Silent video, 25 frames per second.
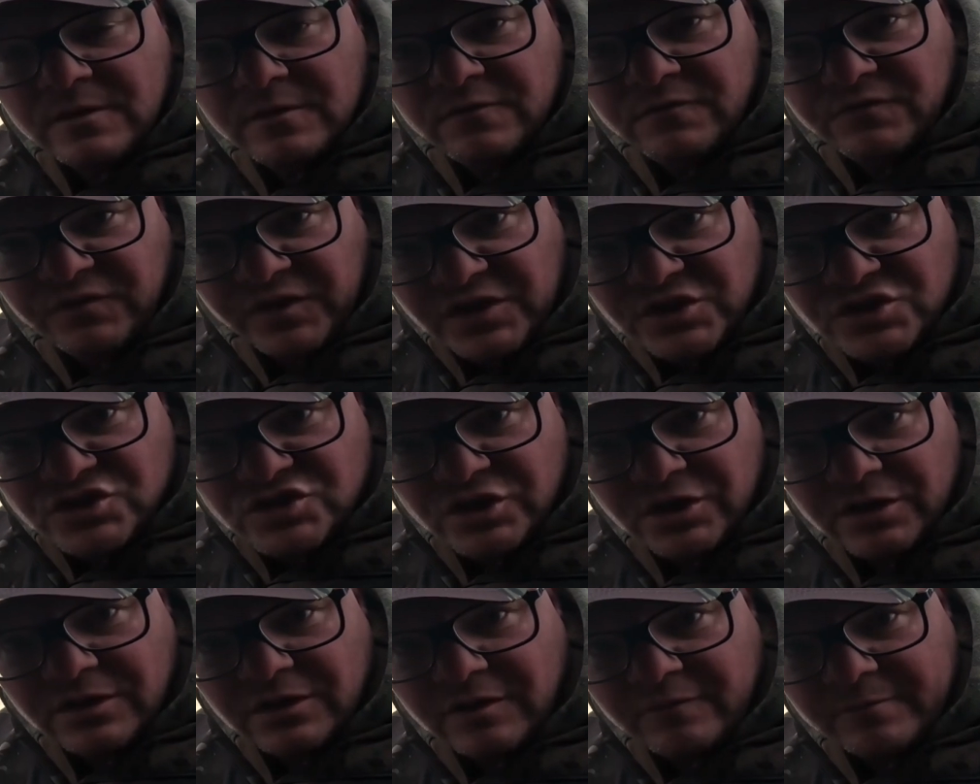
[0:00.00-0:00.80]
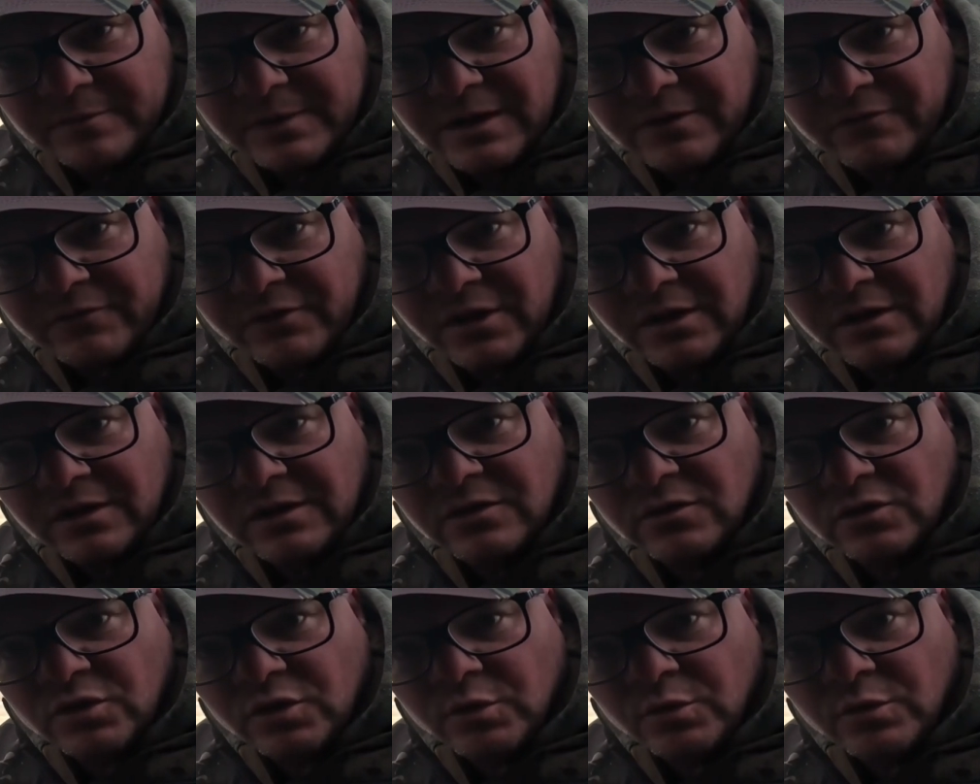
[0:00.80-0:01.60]
feature. I've been having a
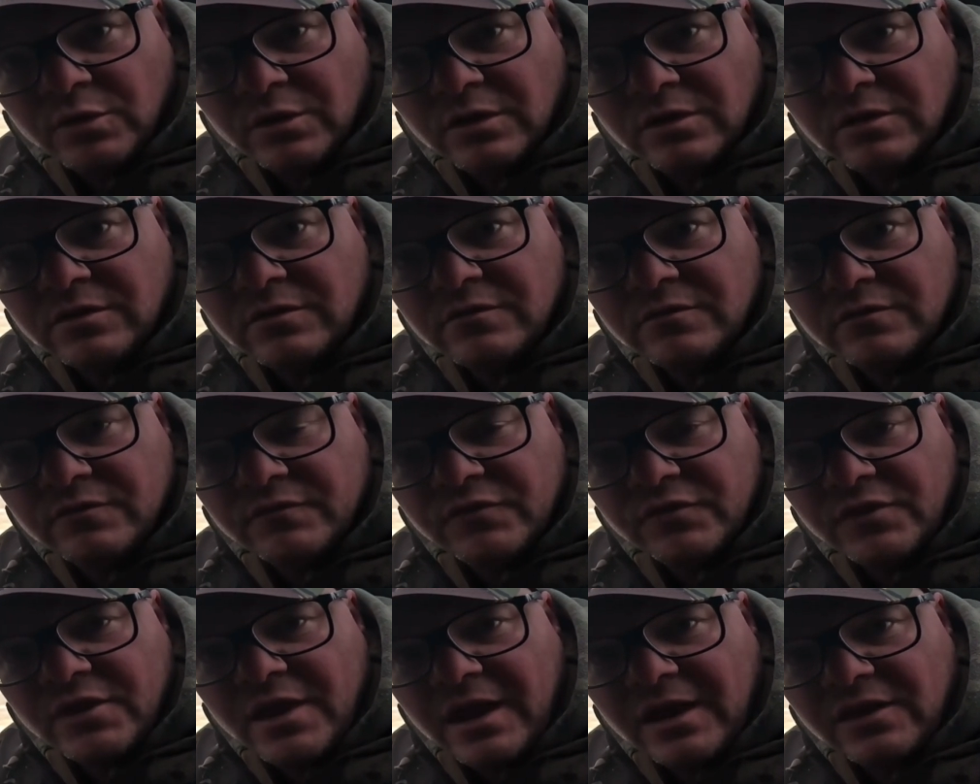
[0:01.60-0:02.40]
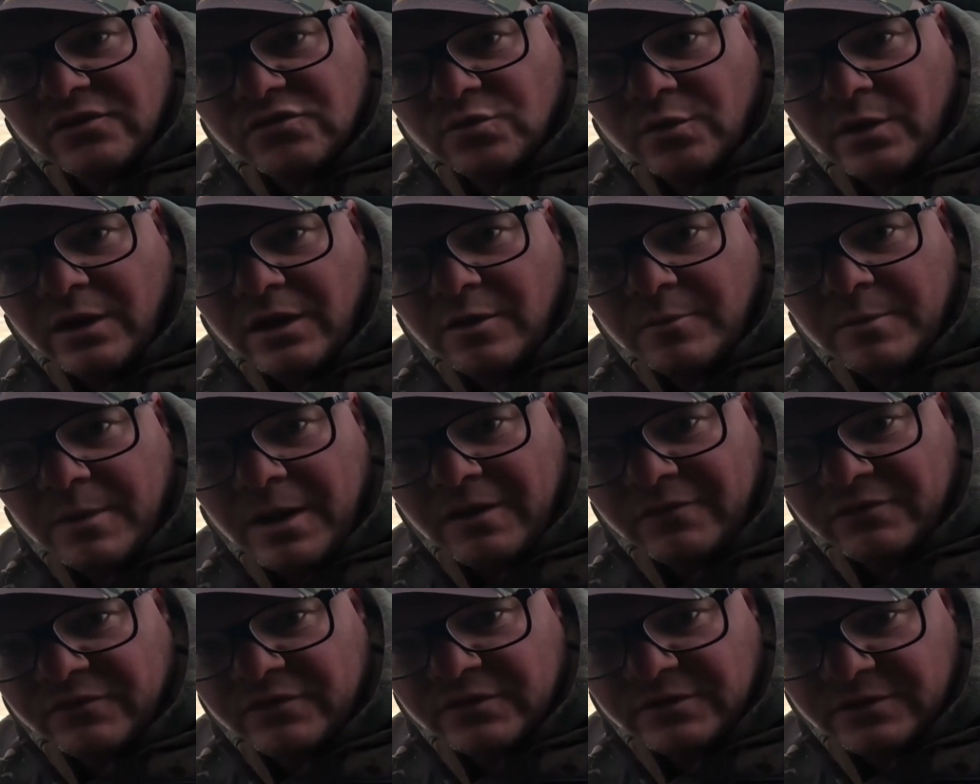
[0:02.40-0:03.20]
little Google for that as well, but
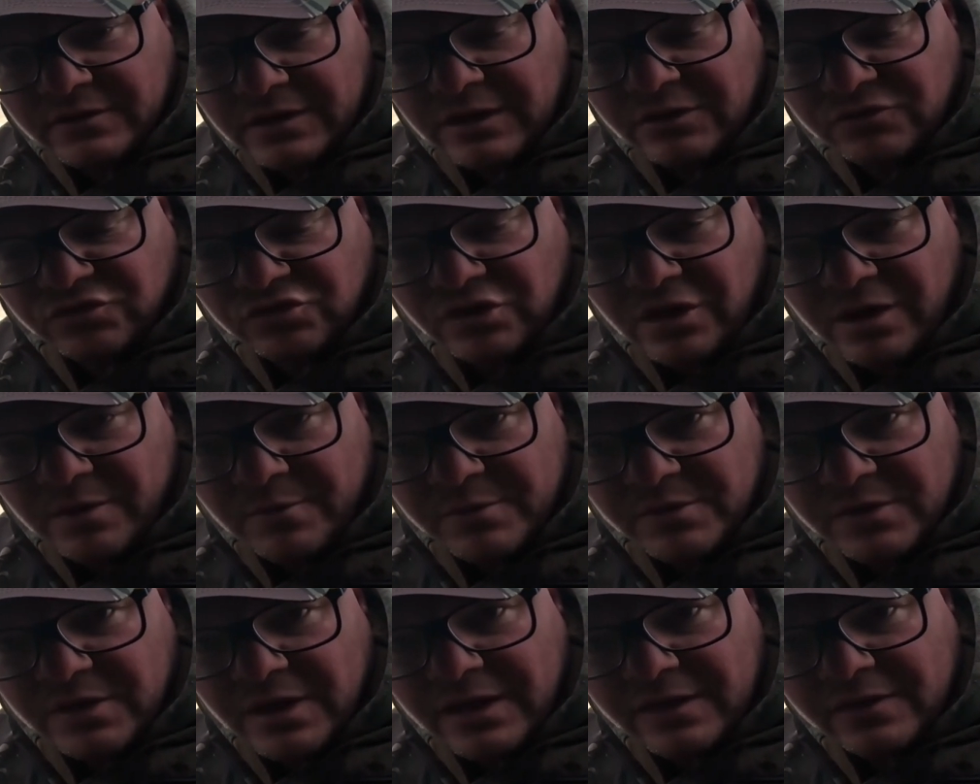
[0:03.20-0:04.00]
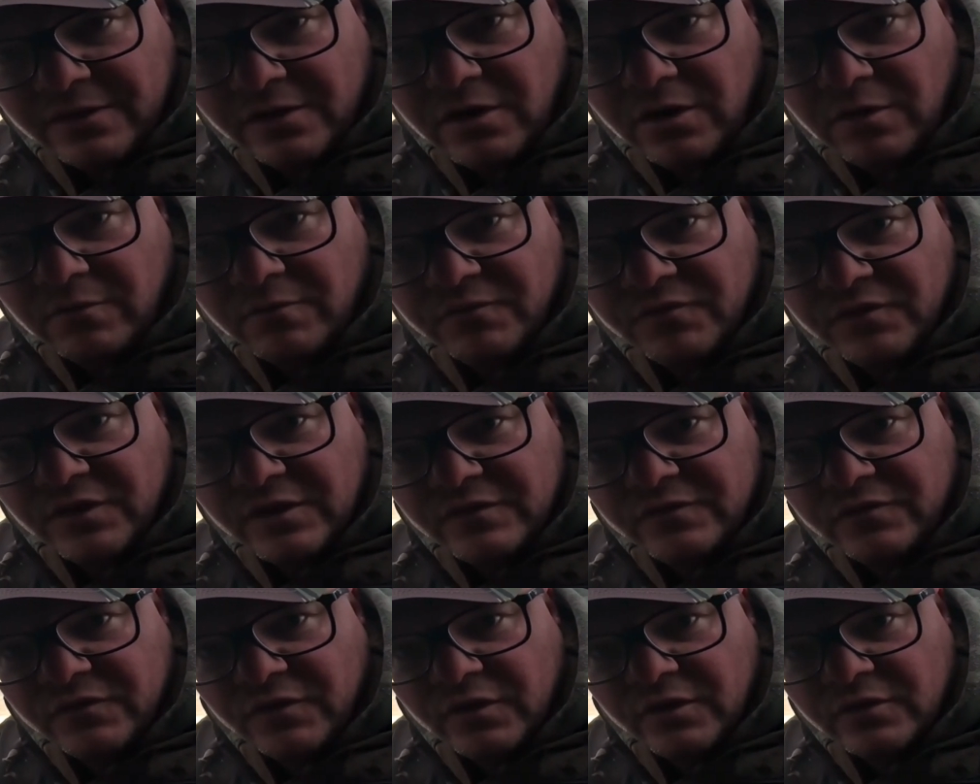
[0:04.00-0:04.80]
I'll share with you the
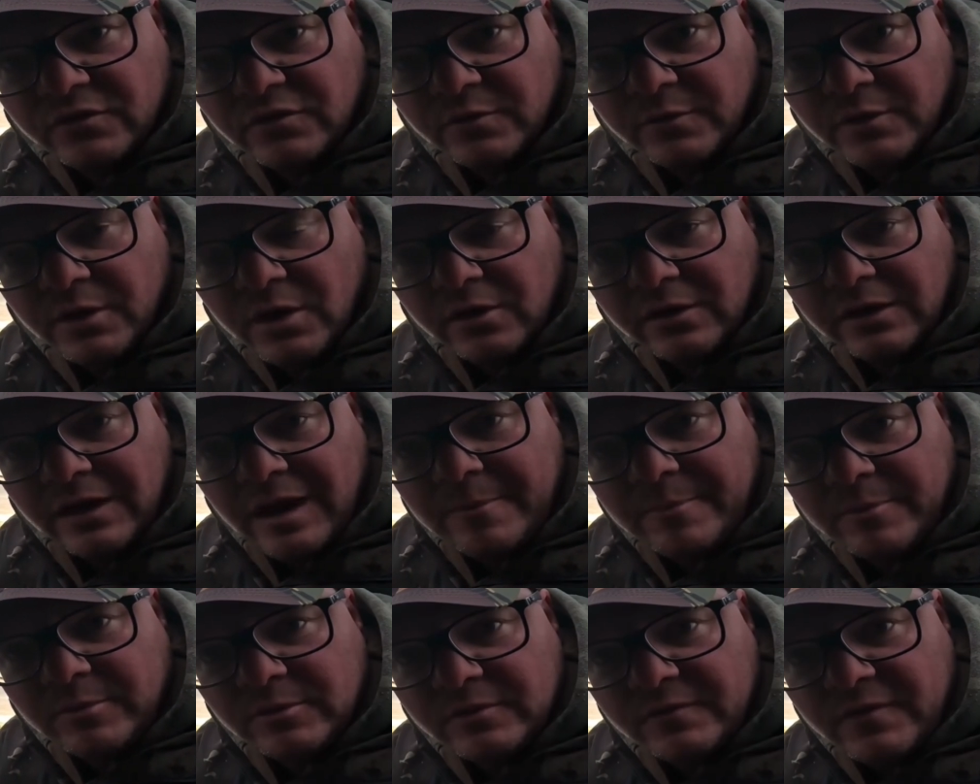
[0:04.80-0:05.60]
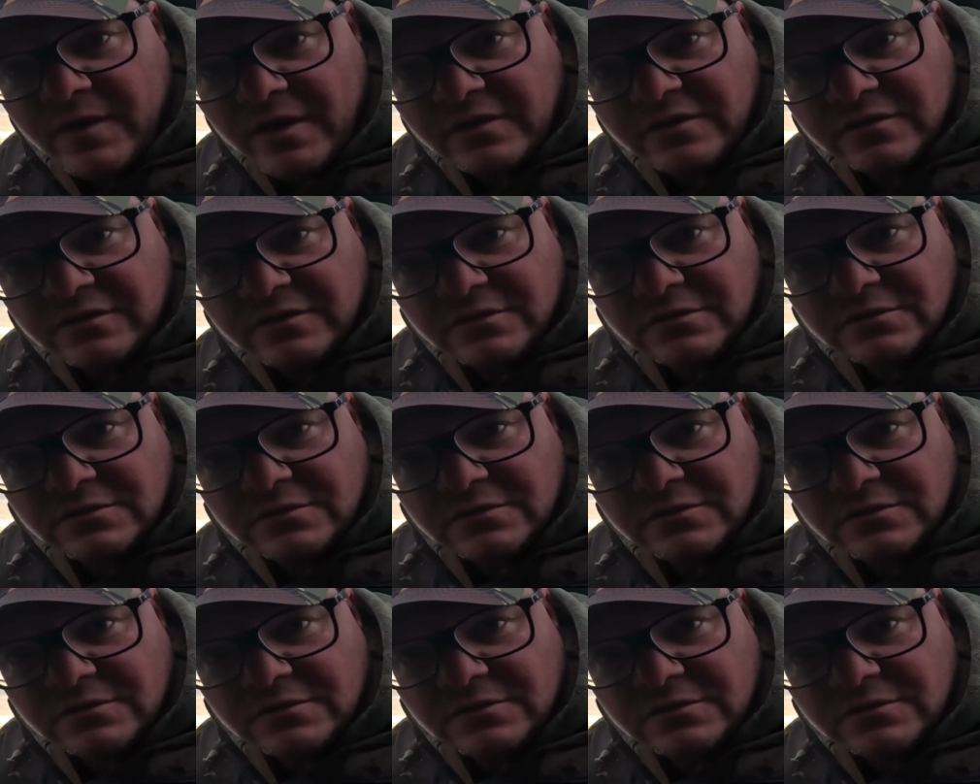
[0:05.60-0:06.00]
config for doing it on an Apple device.